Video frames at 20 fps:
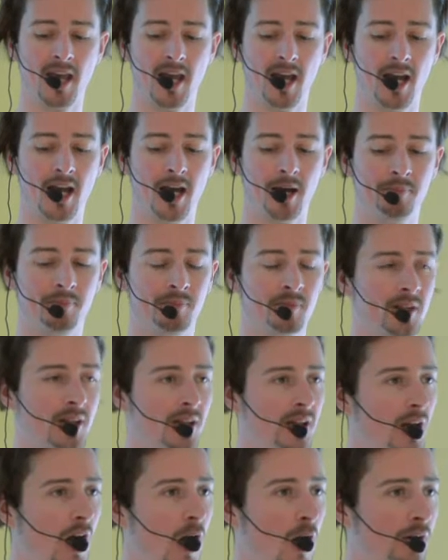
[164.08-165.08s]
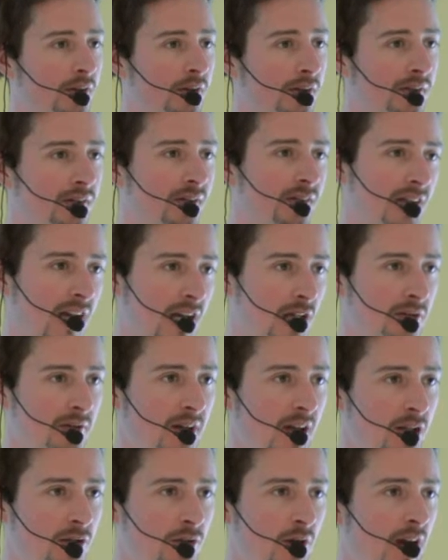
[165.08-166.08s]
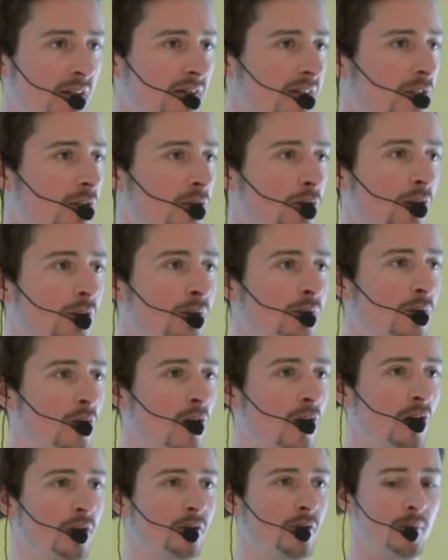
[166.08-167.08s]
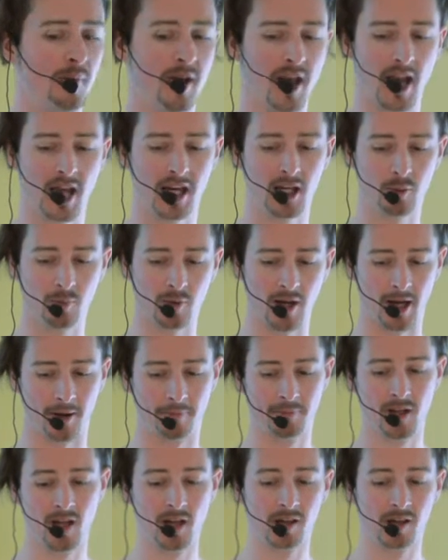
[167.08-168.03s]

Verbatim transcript: Um, outsource the secretary to us, and you can work from anywhere.